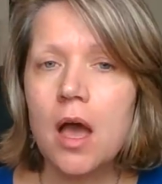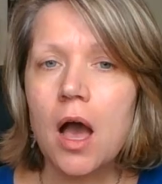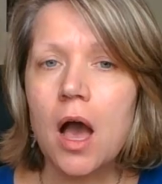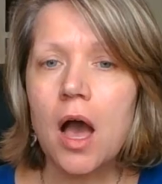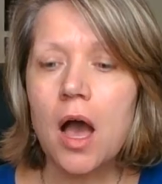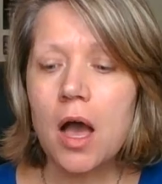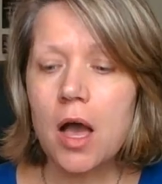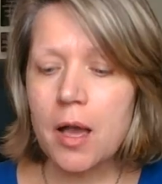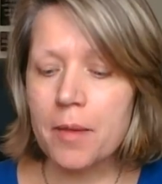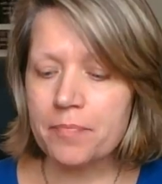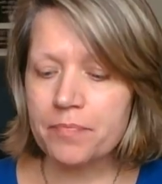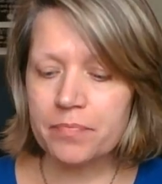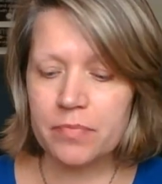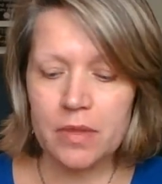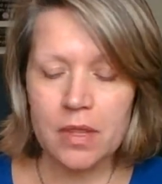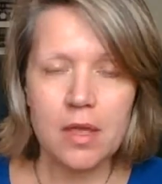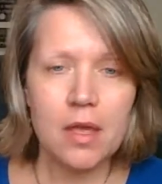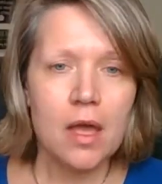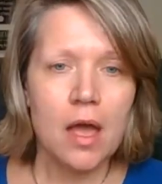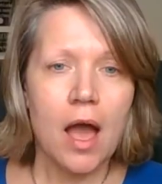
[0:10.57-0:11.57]
Um,
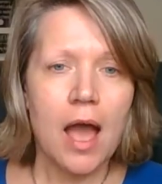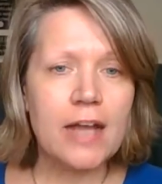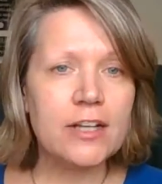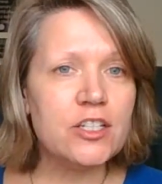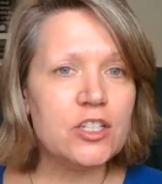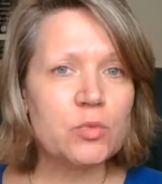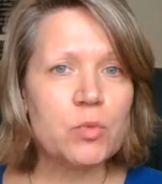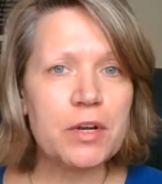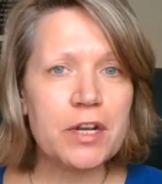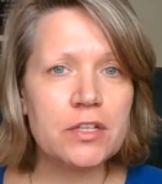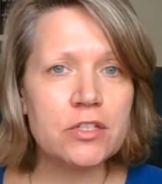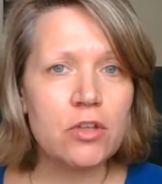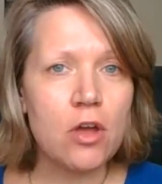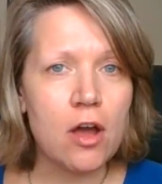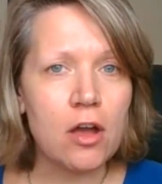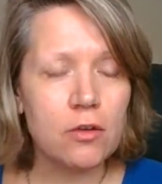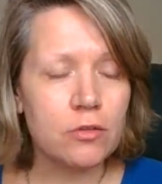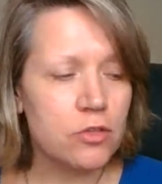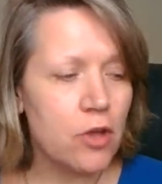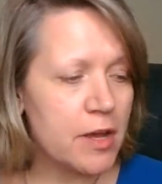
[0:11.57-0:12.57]
I just want to
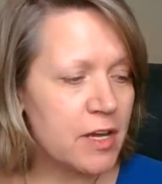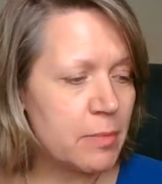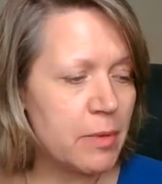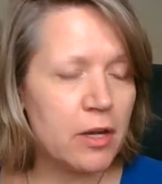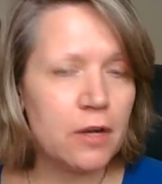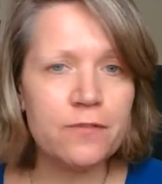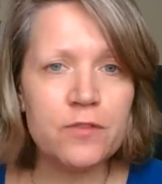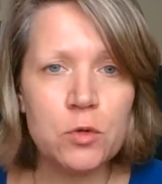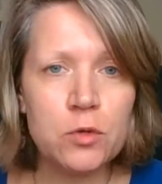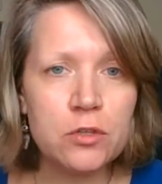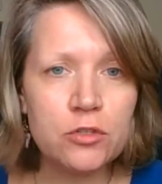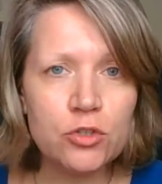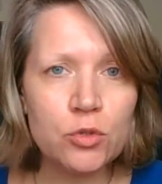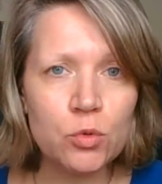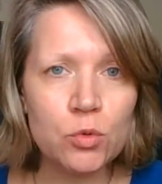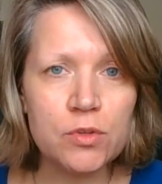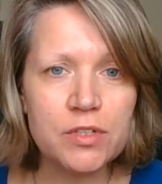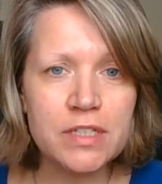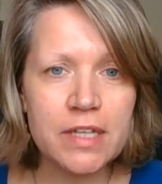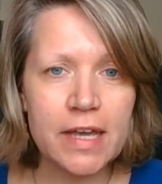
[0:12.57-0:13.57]
talk about a few of the
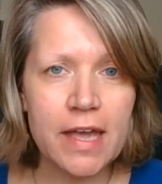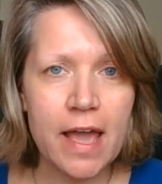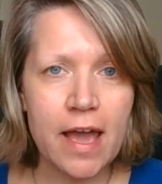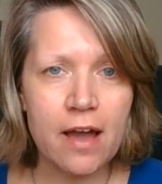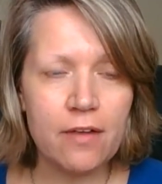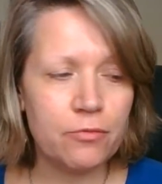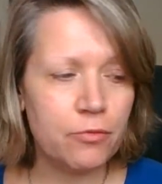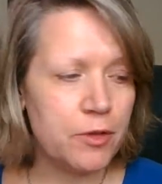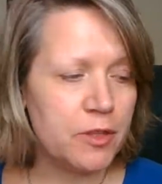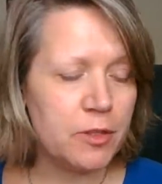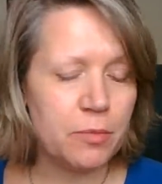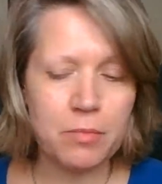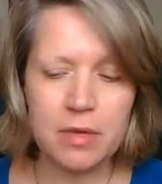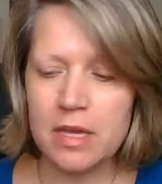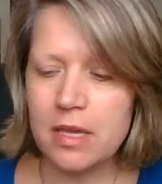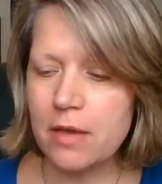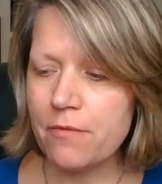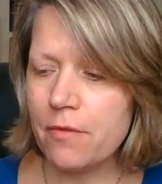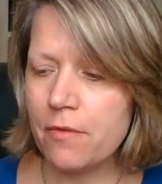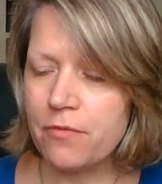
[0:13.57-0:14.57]
tools I have with
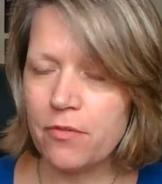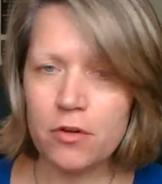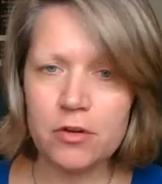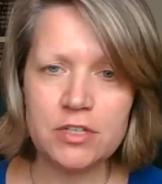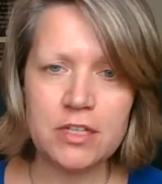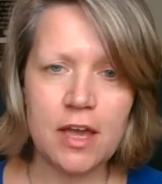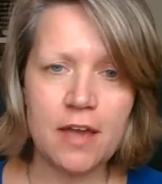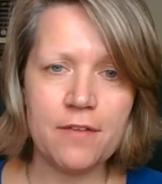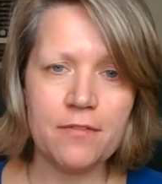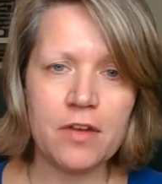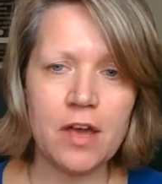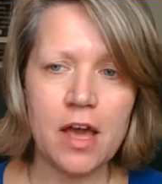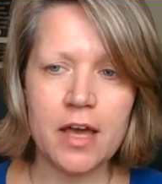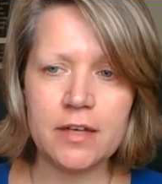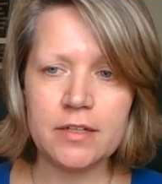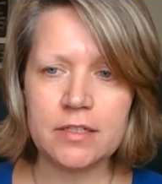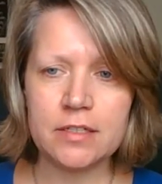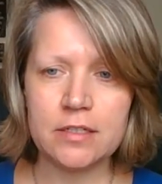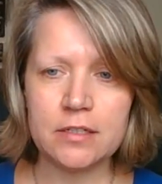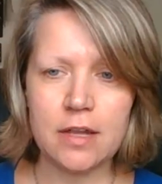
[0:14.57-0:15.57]
me. First,
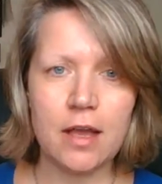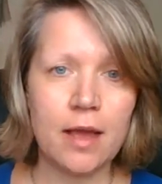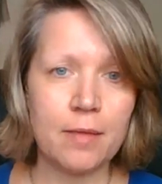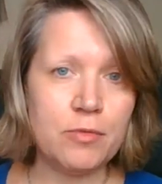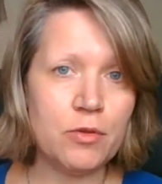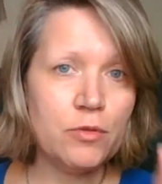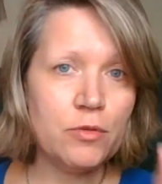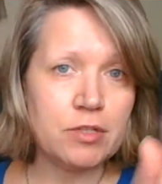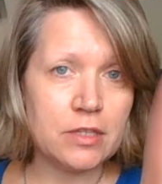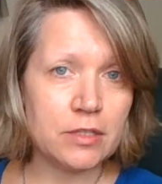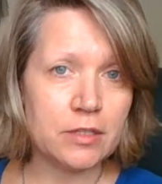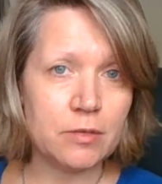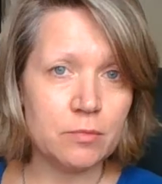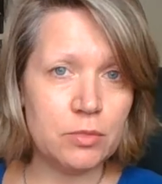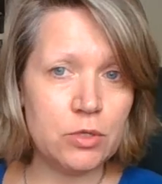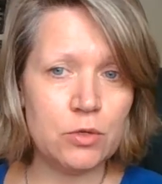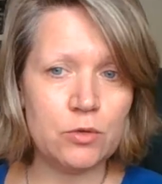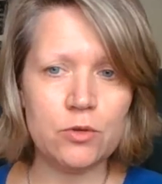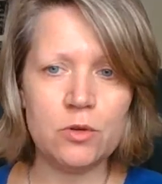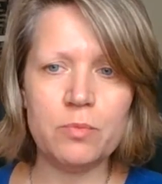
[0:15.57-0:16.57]
I'm using the
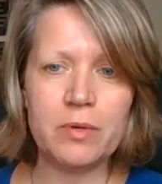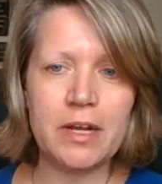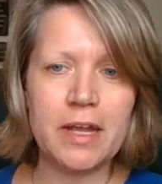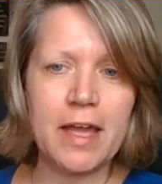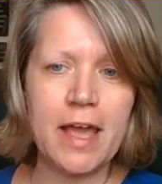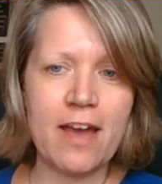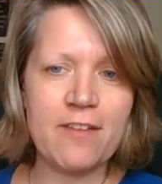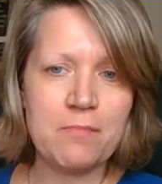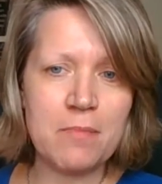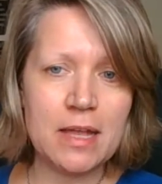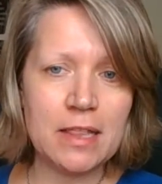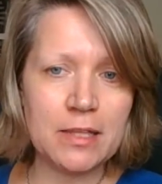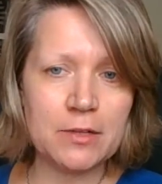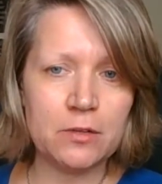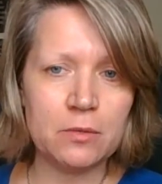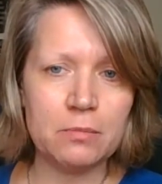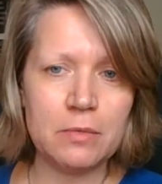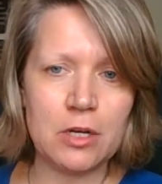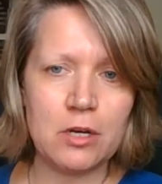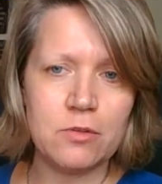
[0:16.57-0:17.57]
computer, but I have my
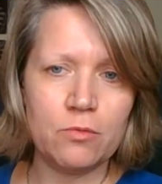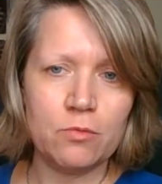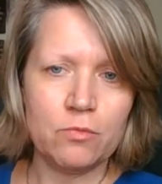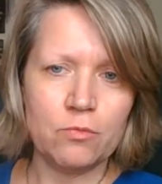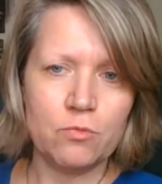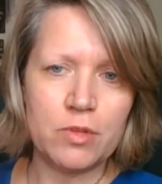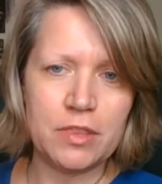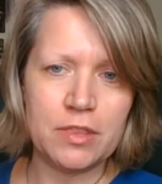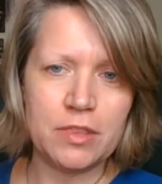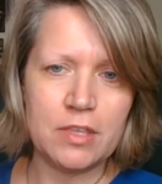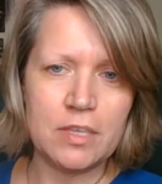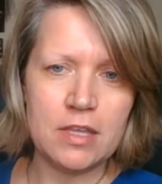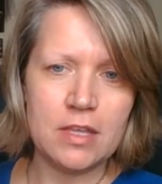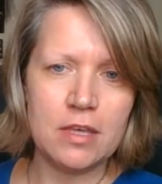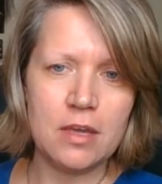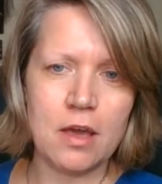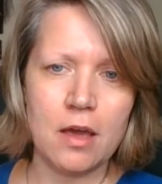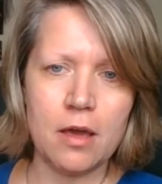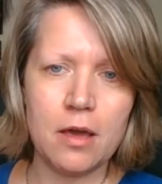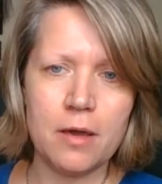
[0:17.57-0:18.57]
little mirror with the